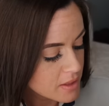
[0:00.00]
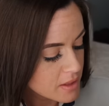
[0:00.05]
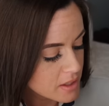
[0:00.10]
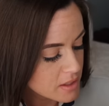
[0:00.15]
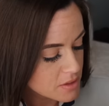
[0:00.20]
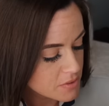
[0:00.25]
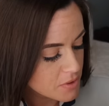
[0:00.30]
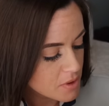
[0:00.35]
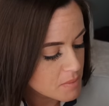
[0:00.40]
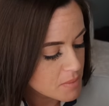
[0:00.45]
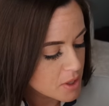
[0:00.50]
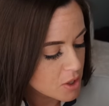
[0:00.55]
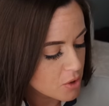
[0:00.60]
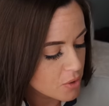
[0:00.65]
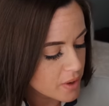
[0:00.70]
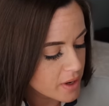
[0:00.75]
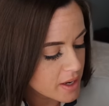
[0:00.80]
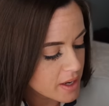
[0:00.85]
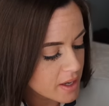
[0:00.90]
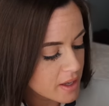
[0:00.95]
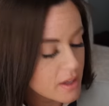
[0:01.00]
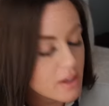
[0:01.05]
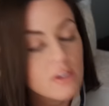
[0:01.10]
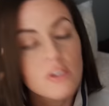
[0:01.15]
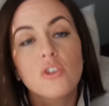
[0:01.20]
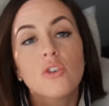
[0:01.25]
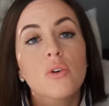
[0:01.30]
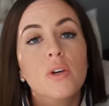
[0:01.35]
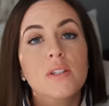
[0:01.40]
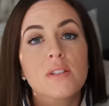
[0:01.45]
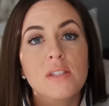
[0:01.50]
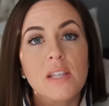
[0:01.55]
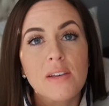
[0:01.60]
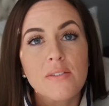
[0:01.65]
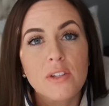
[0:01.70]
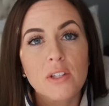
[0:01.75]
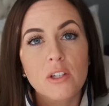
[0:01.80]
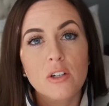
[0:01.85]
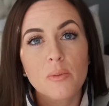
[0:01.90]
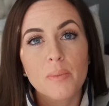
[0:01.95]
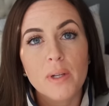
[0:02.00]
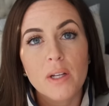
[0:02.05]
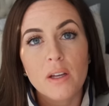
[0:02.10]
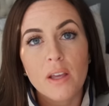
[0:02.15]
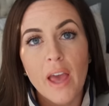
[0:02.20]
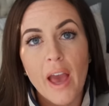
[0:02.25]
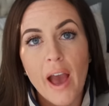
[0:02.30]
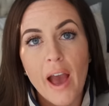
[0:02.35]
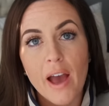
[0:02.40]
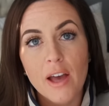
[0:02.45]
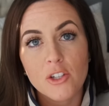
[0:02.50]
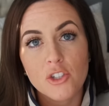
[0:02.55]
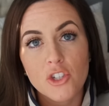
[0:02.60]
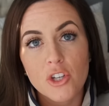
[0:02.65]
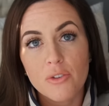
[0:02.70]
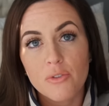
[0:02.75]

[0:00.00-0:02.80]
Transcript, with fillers: These fit me great. You can save a little bit of cash